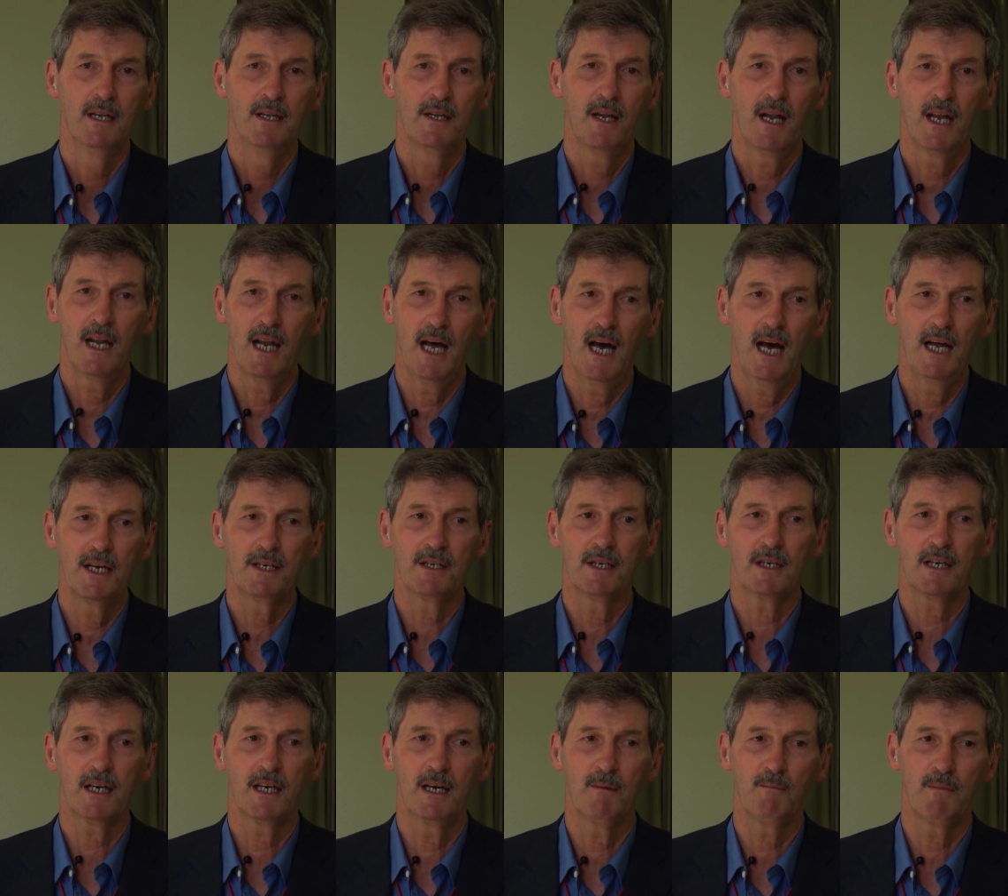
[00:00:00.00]
the
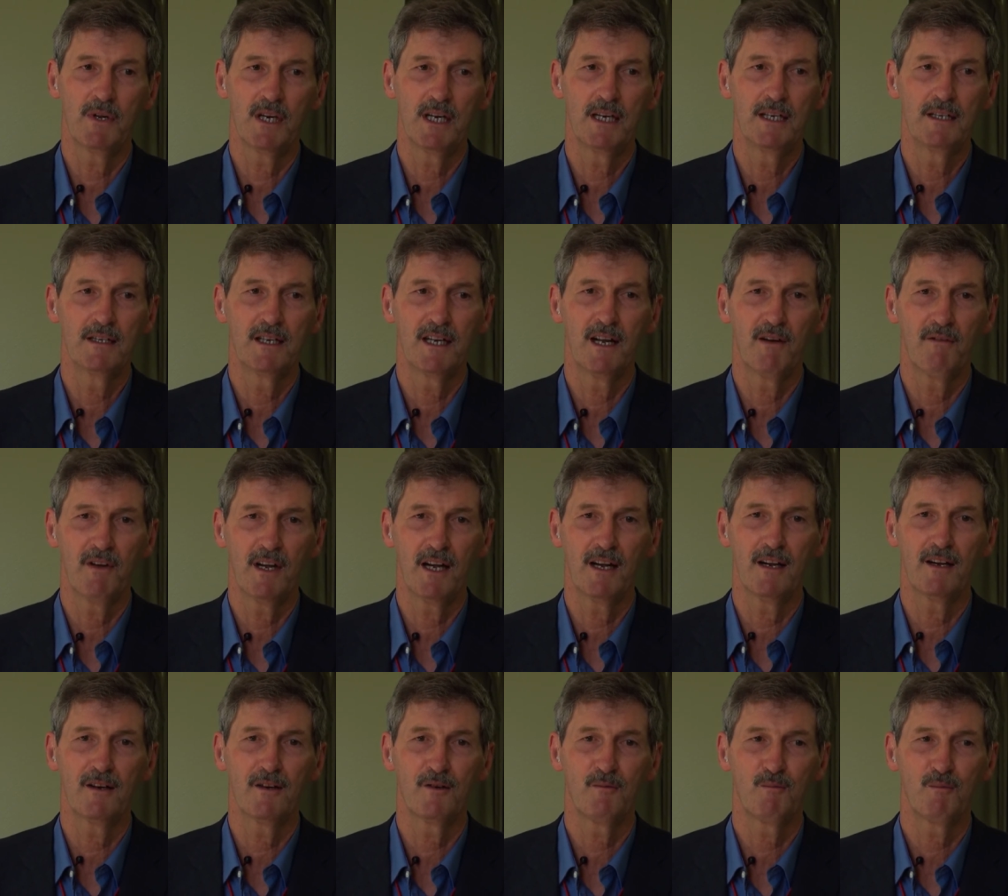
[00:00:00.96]
larger companies
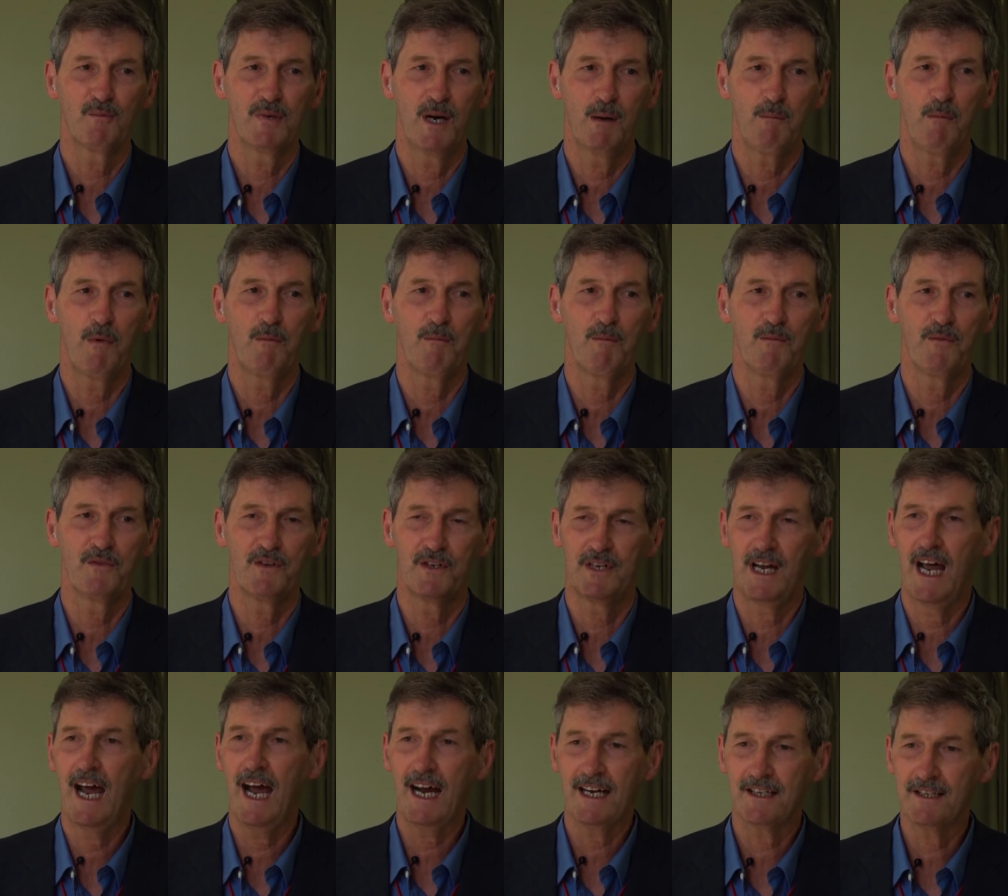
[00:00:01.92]
having
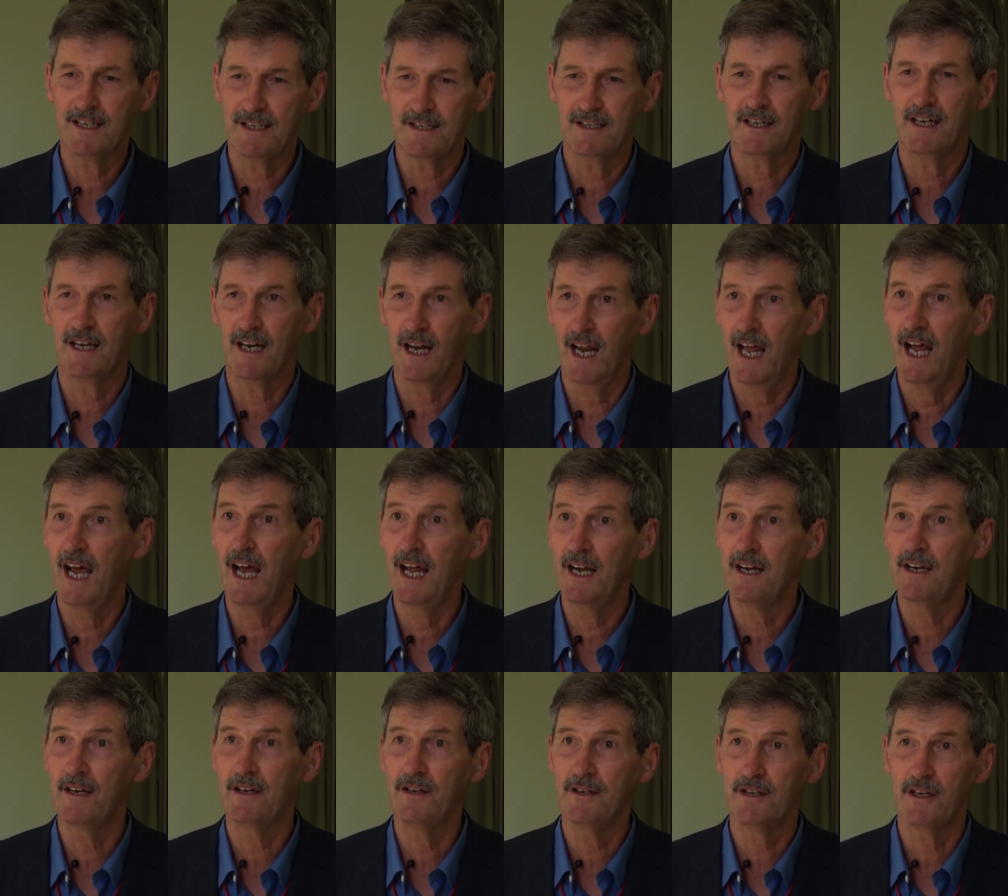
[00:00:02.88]
problems accessing
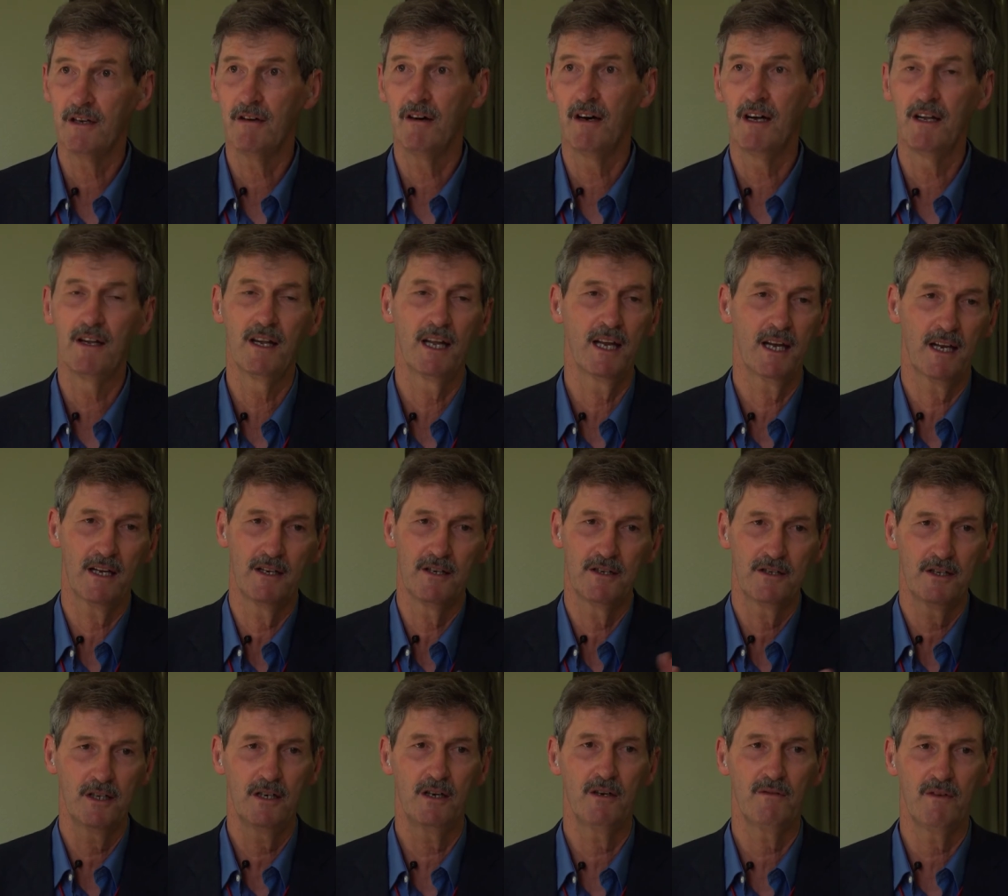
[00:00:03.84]
land and so on, they can
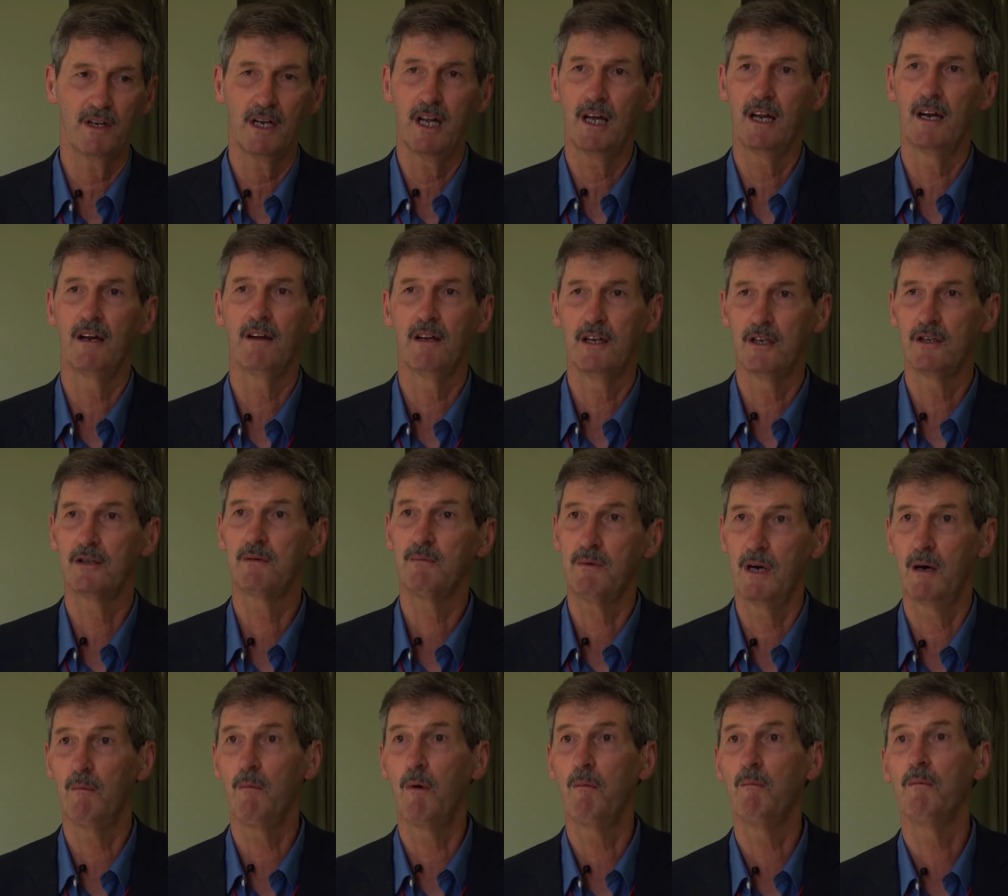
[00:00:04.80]
solve a lot of those
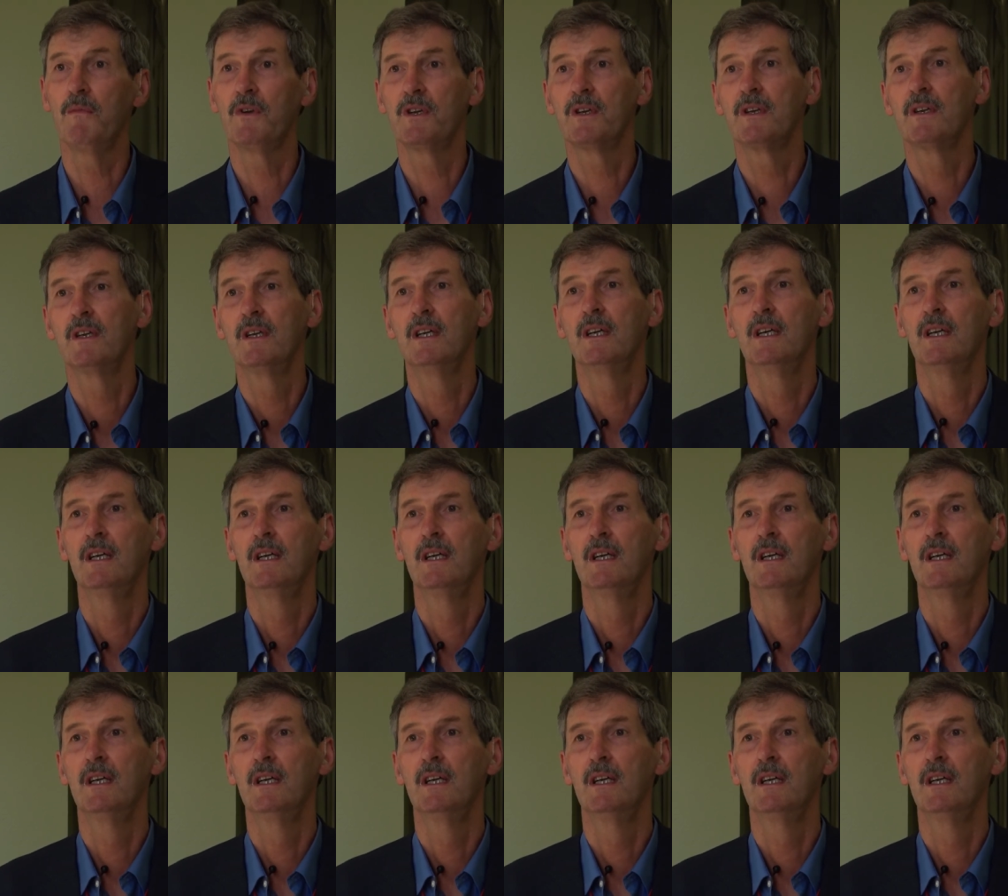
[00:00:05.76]
problems